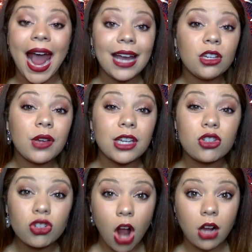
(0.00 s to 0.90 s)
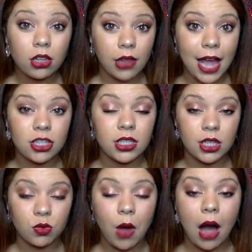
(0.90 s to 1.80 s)
and you get stronger lashes
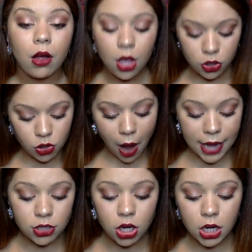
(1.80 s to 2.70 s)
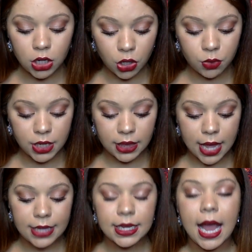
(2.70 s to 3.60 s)
as well. So I started using
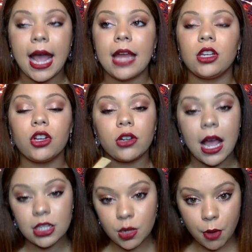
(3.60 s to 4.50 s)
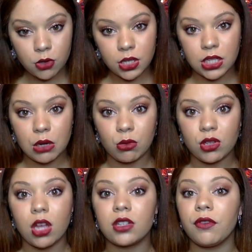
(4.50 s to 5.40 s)
this, and you're not supposed to see
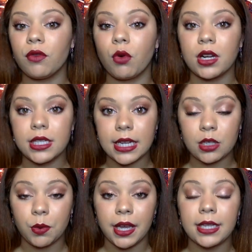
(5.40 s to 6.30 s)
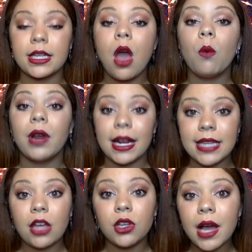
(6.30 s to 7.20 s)
results for 4 to 6 weeks. When I
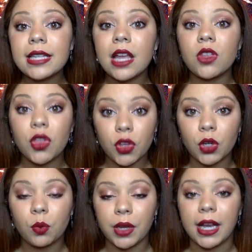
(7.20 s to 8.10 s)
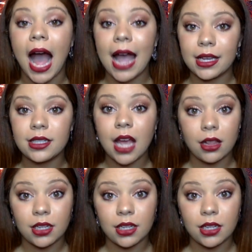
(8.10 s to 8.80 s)
tell you guys on the 3rd week, I could tell